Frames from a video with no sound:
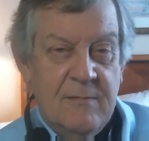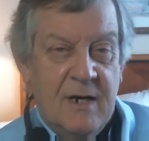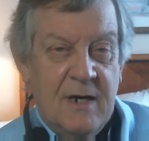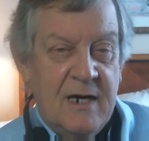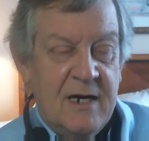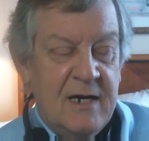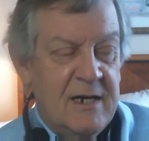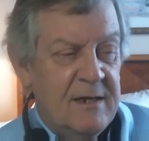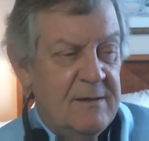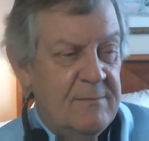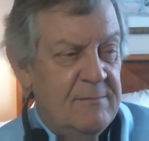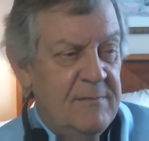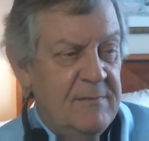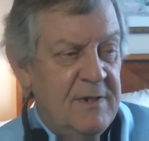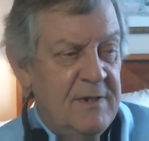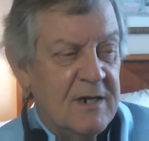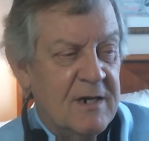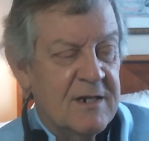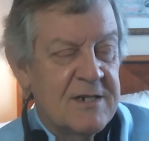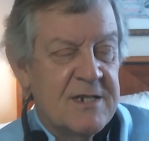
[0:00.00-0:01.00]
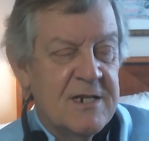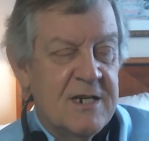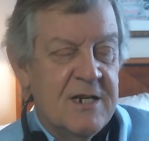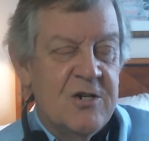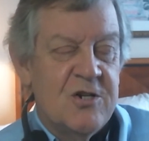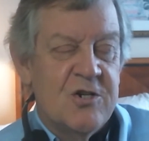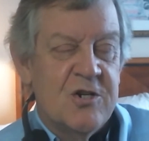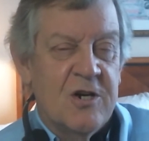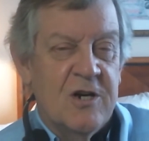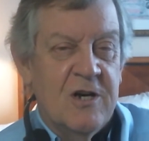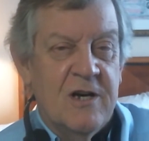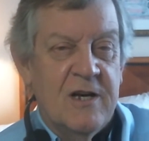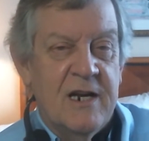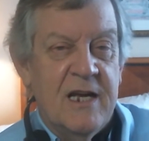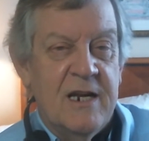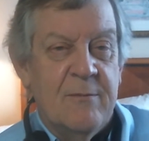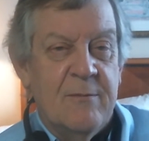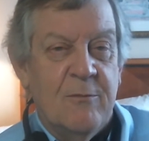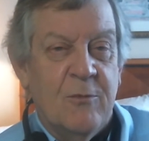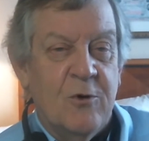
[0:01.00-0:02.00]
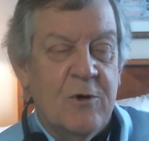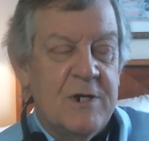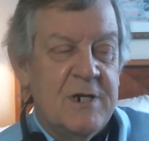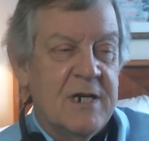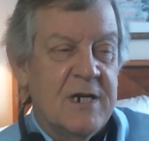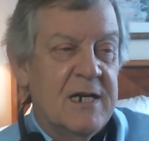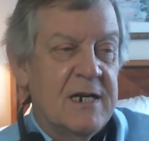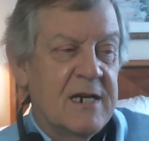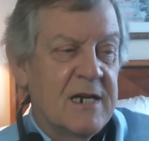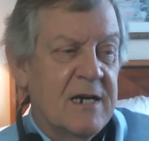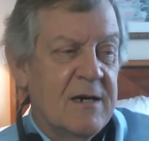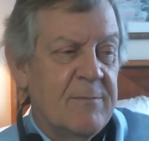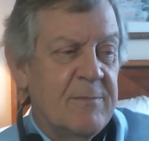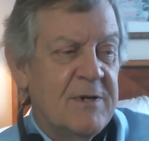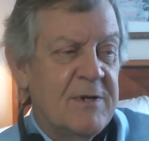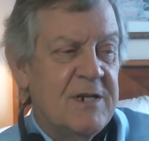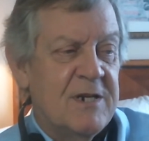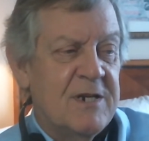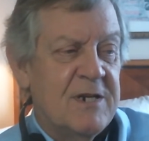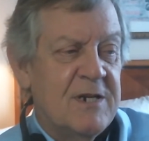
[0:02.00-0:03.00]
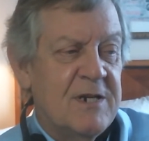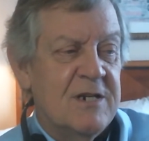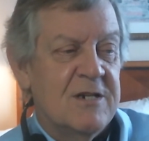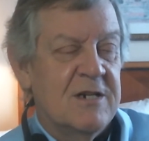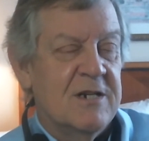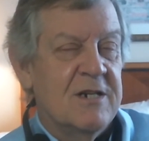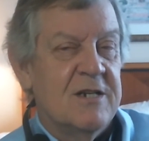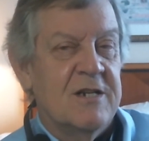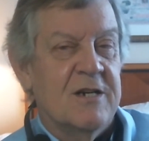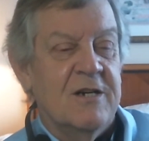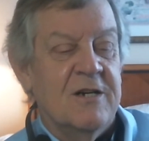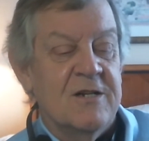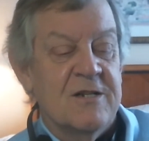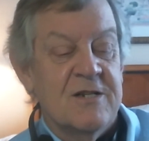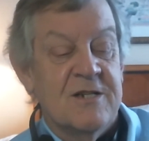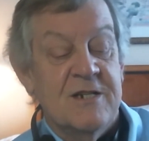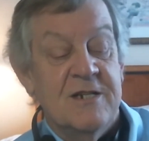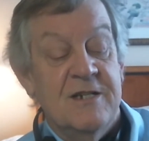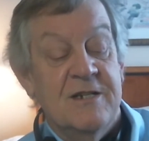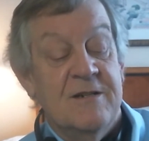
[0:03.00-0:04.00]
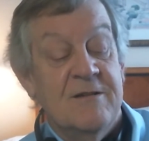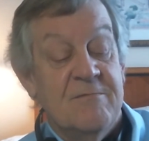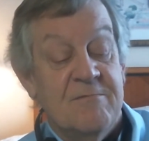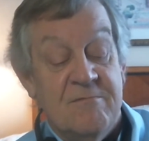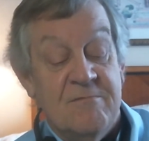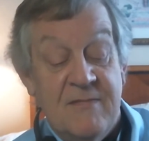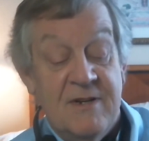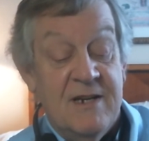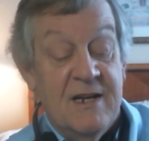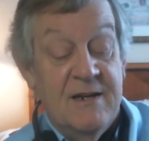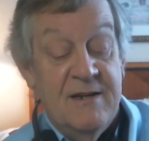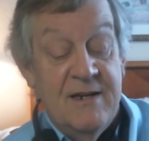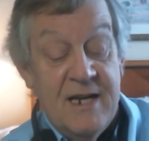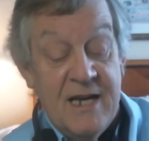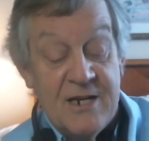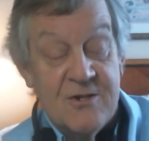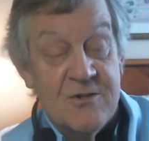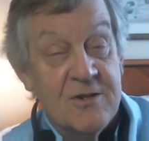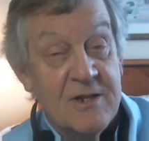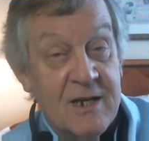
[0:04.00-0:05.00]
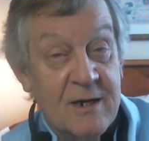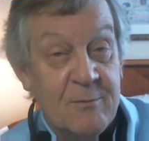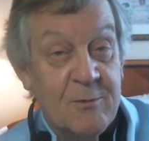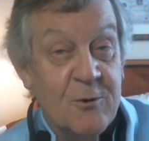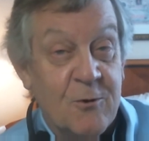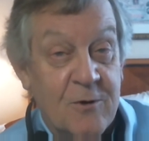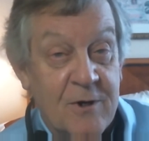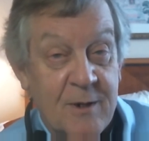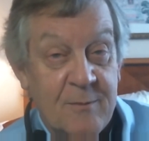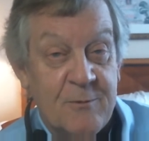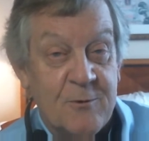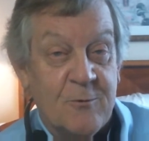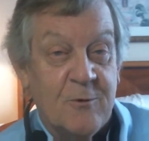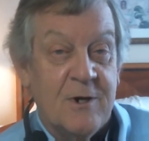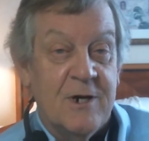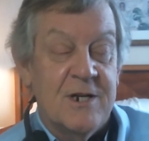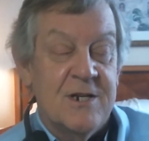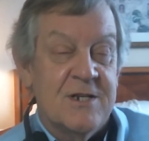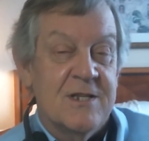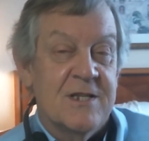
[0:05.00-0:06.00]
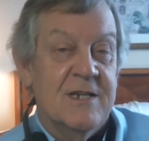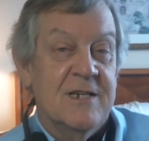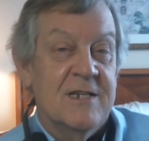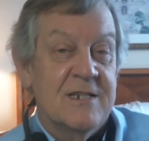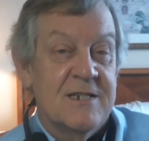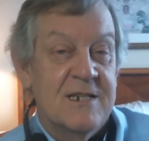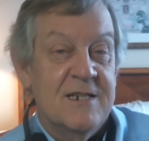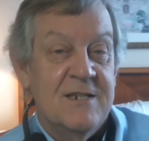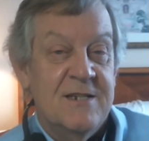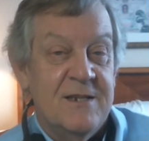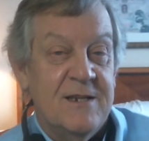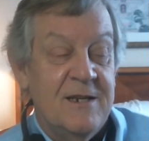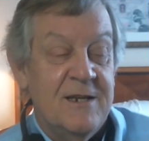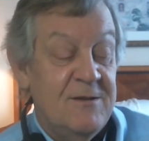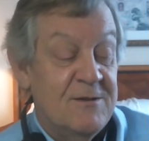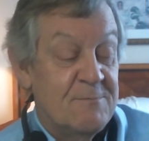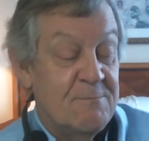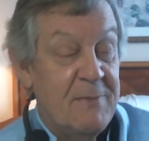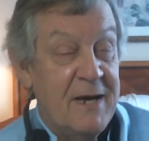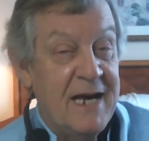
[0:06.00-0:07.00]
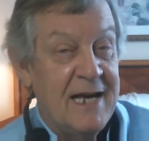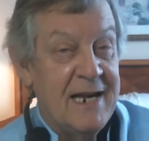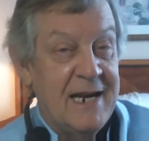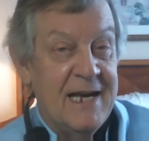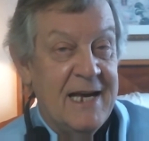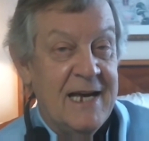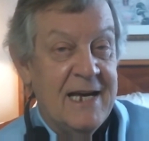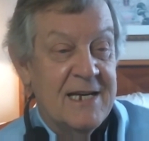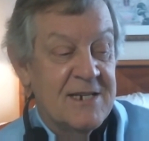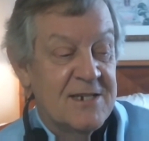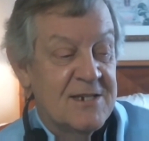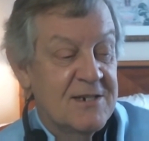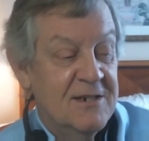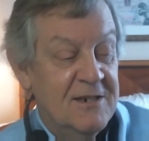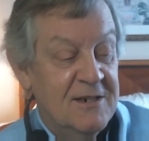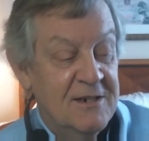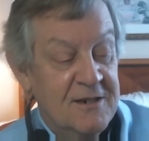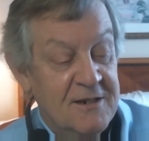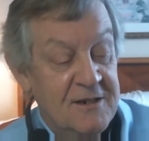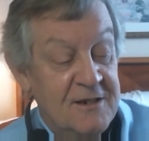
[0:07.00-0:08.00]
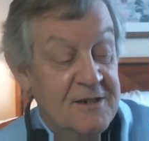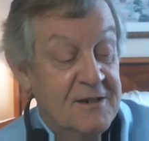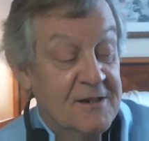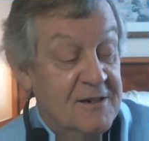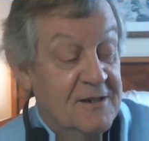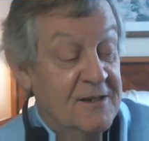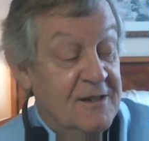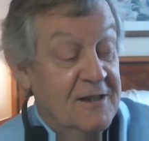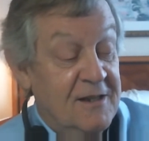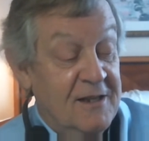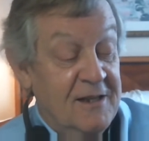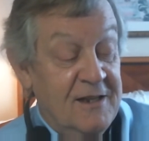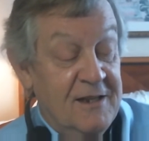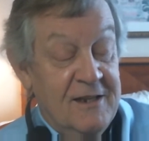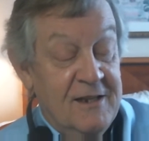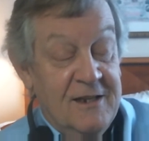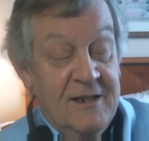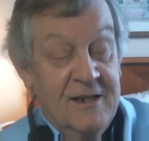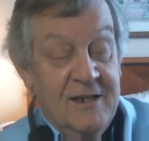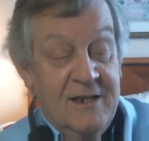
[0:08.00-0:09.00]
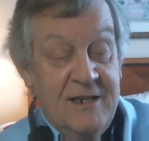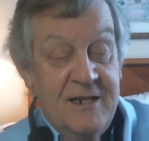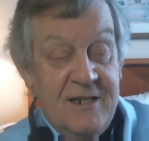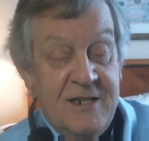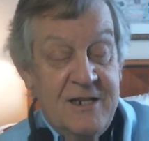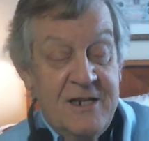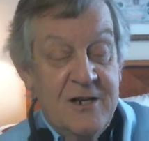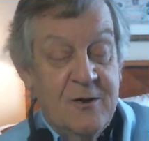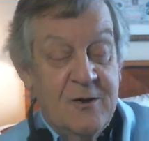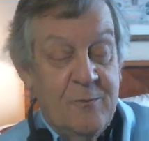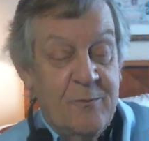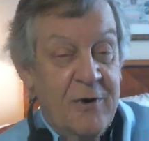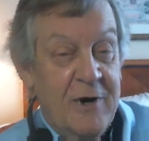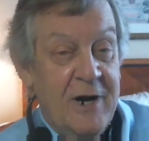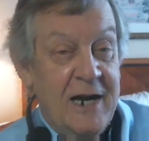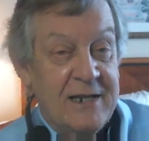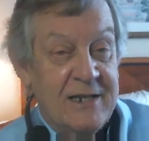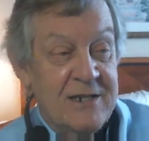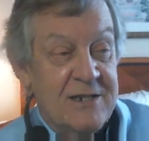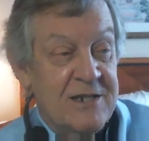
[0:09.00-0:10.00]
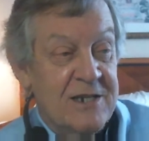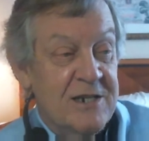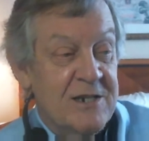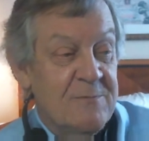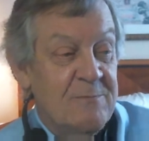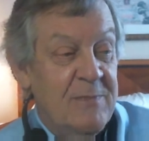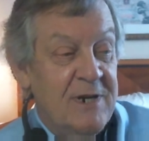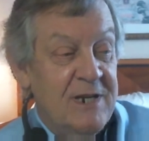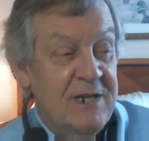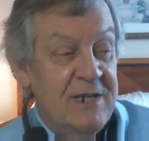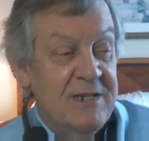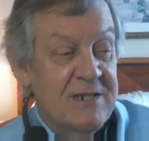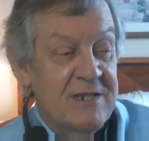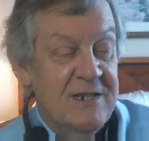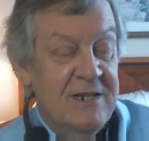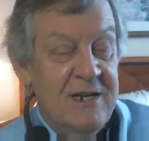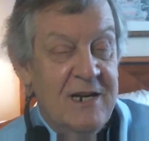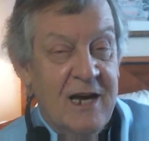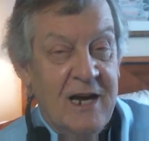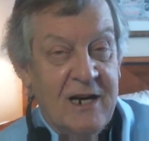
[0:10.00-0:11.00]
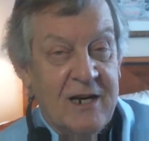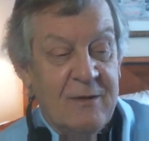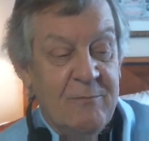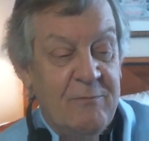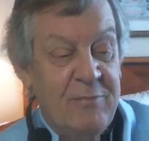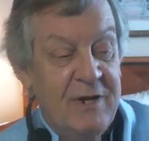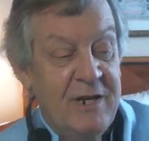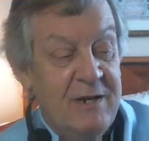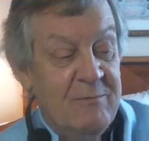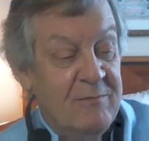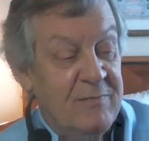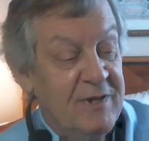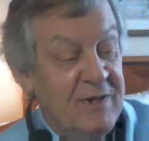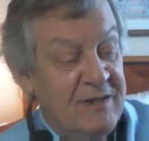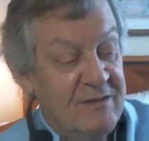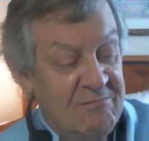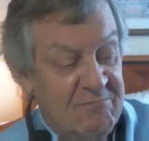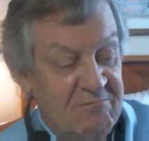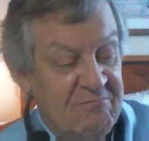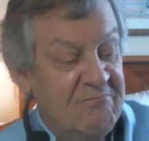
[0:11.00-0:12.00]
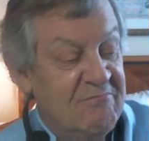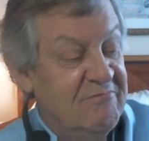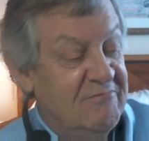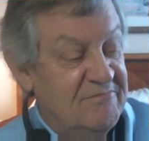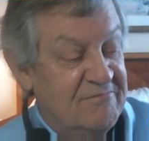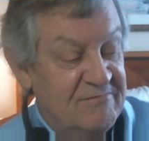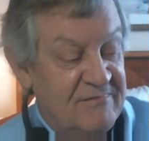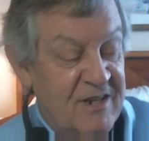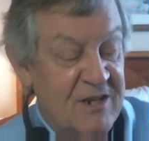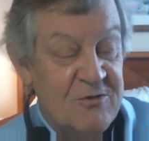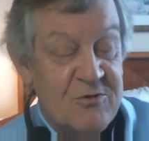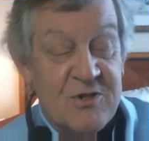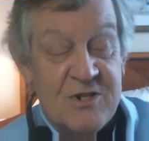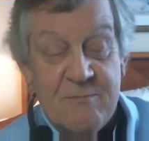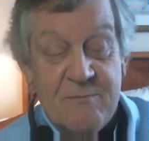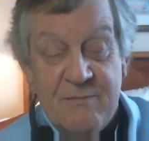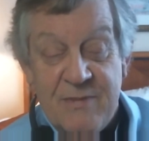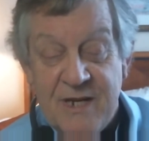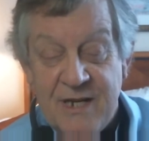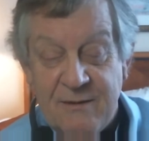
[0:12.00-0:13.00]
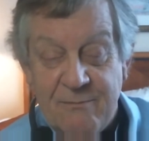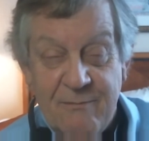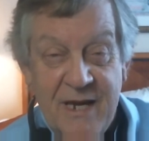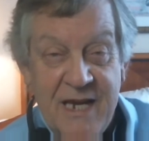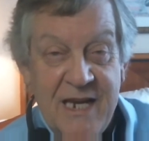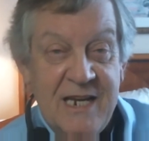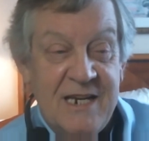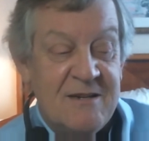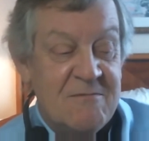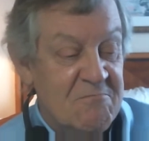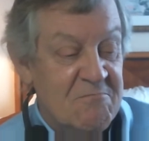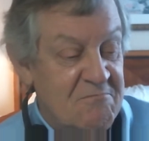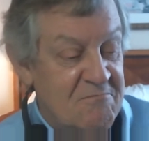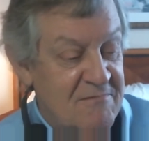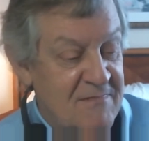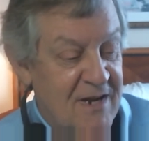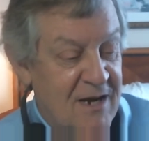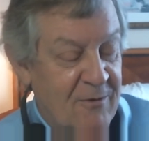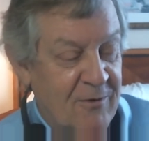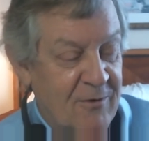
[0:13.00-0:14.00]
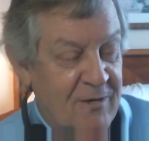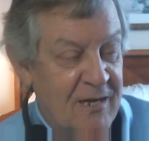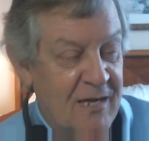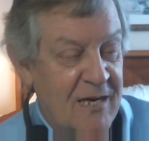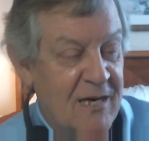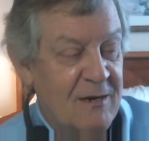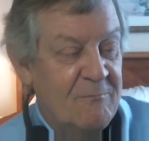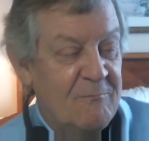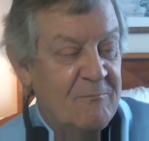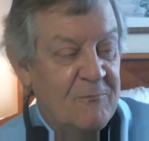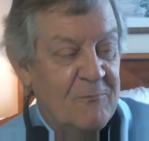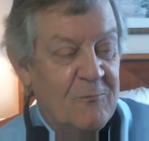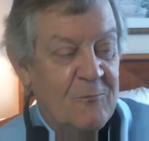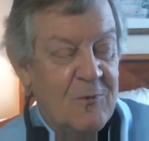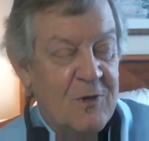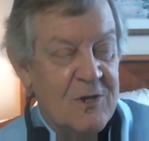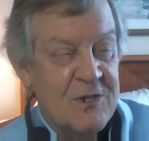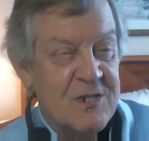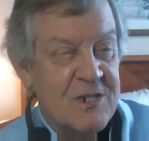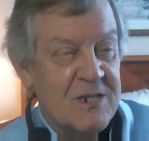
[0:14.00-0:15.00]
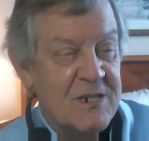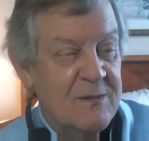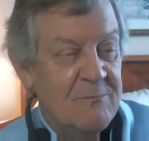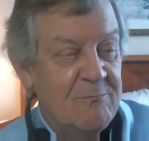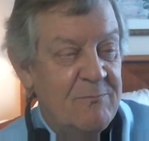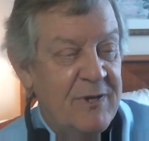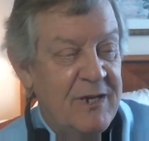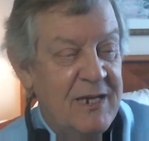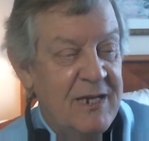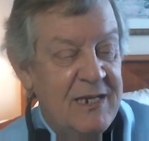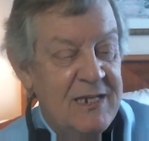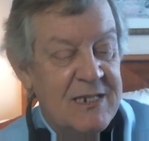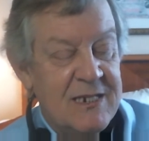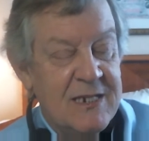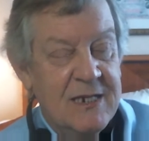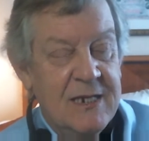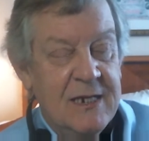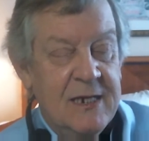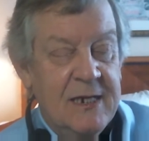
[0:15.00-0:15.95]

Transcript: my youngest son, Sean, had a Muay Thai competition in Tulsa. And naturally, I'm going up to watch this. He's badass. He still practices, but he's not competing. But this was a big meet. I went up, watched him compete,